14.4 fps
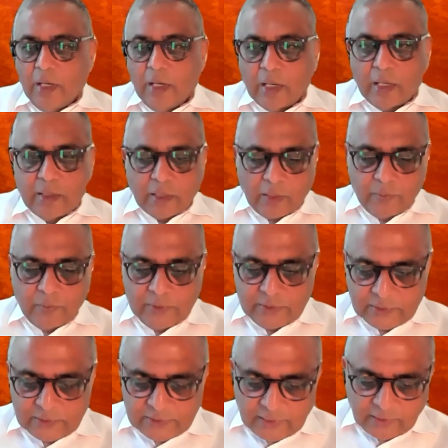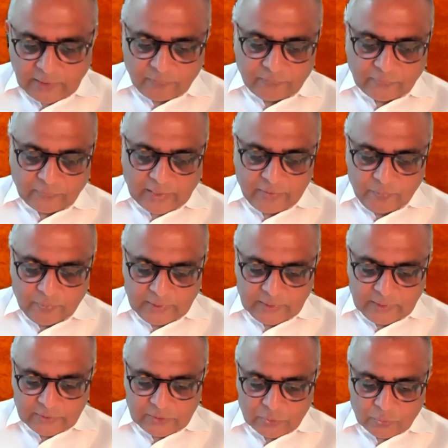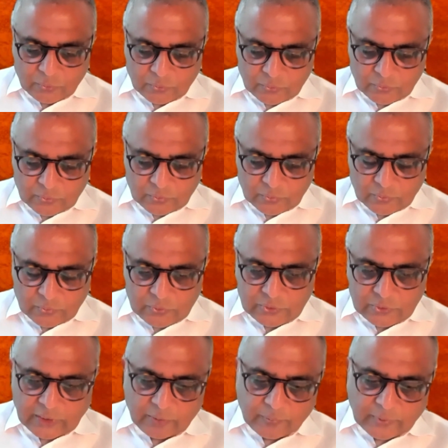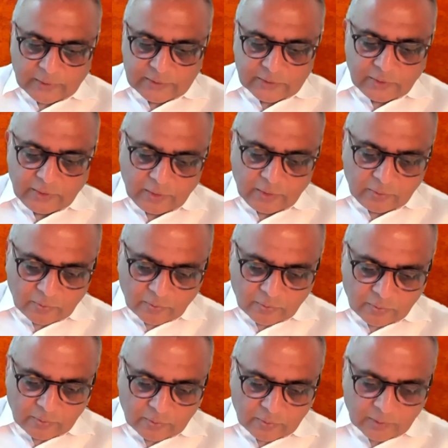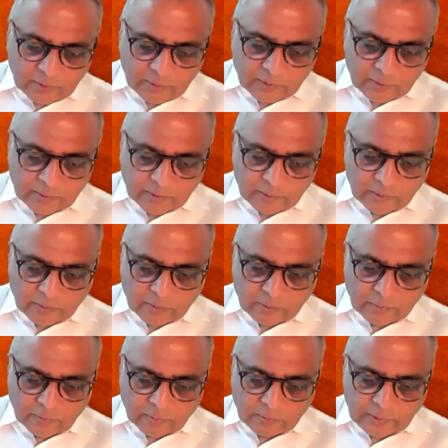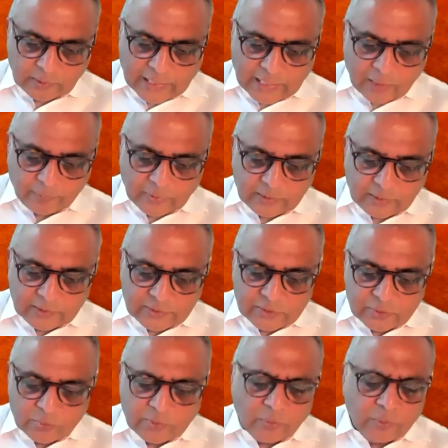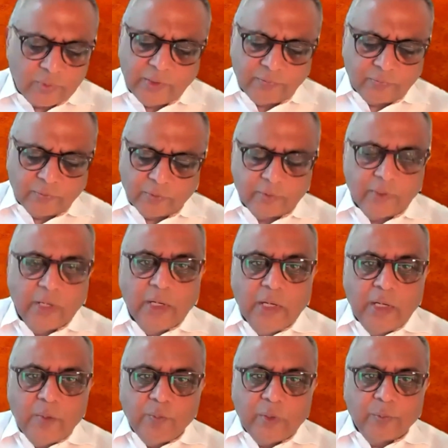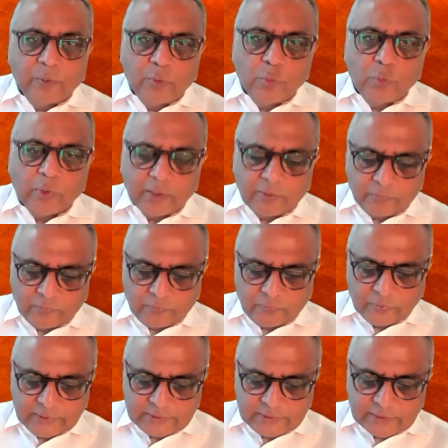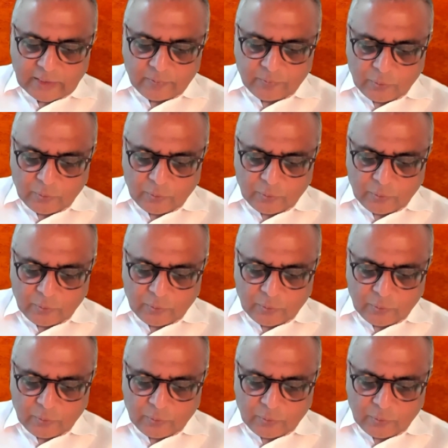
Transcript: I will just take 5 minutes to share my screen on the app, and this is only for people who are first-time